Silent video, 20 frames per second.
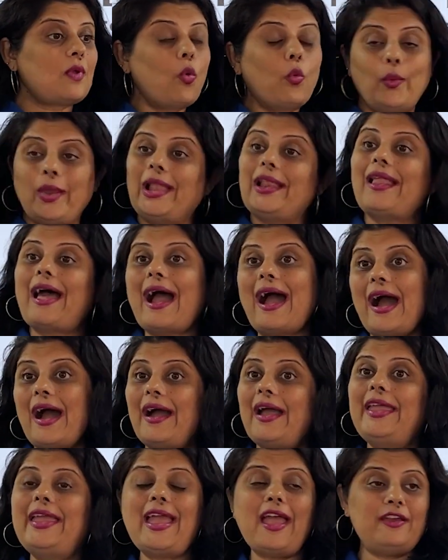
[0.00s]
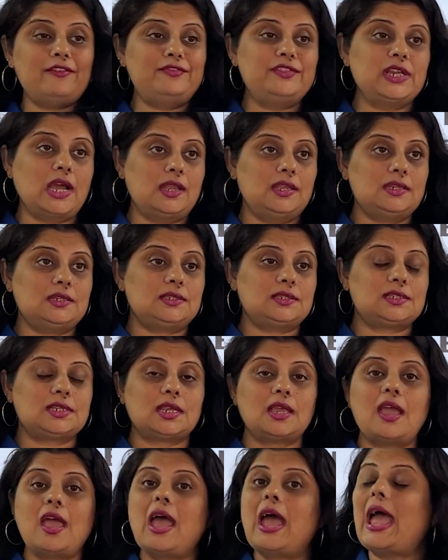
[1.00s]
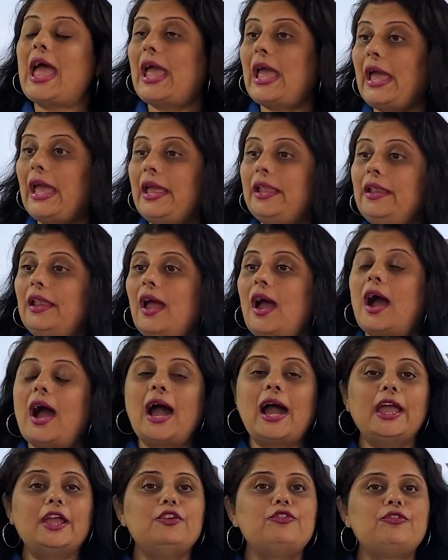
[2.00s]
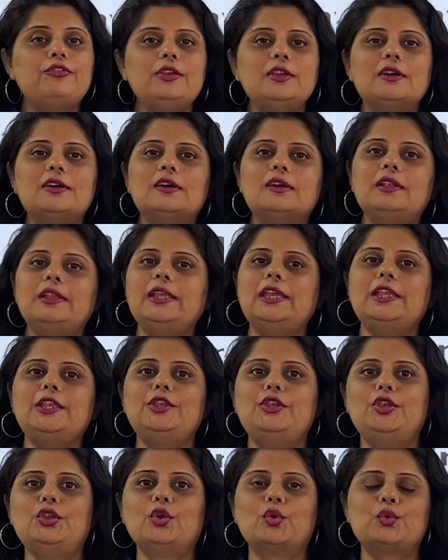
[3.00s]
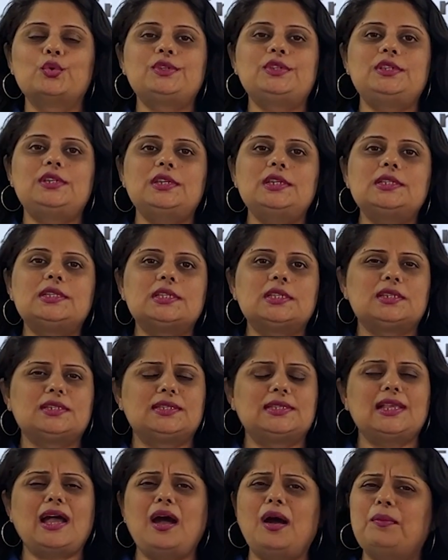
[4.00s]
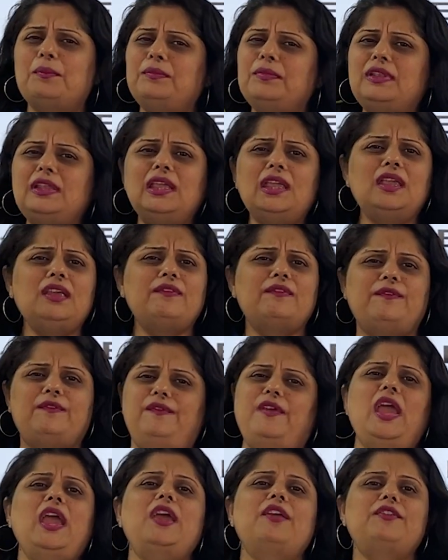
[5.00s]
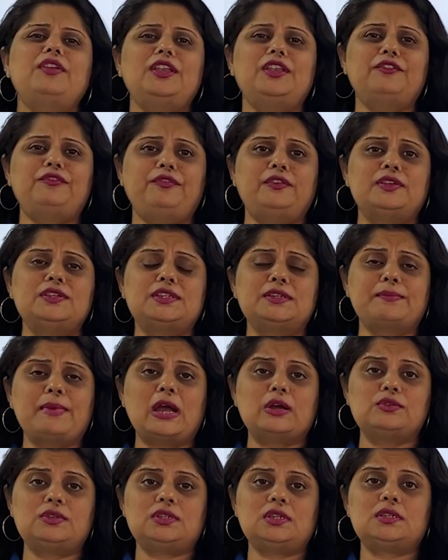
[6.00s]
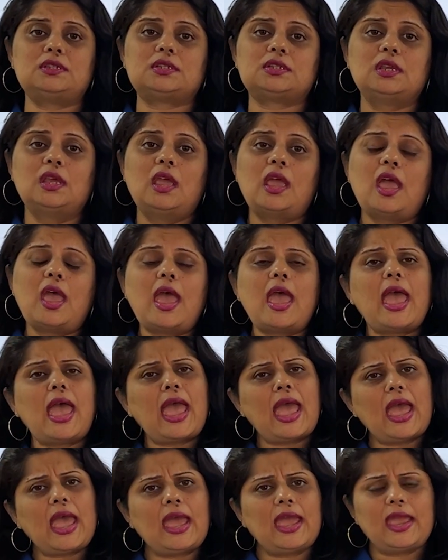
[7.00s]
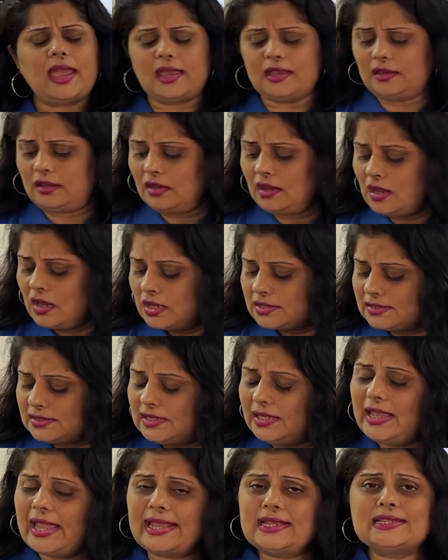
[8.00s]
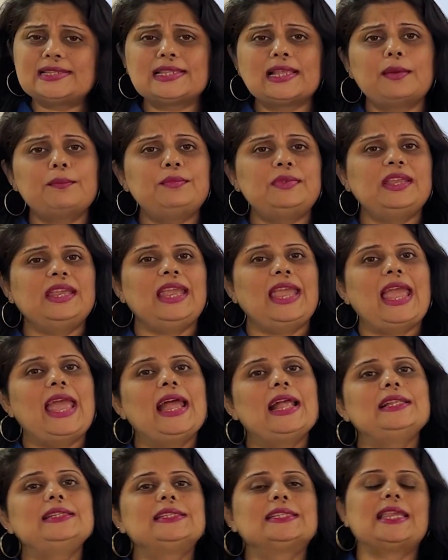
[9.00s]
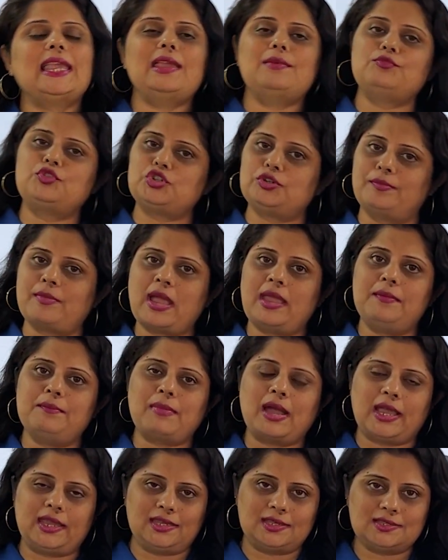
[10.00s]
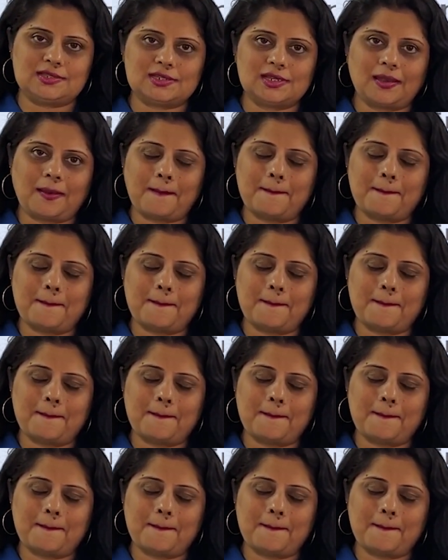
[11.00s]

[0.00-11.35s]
Well, I have done it, and I really noted something very different about it. And then something else came to my mind.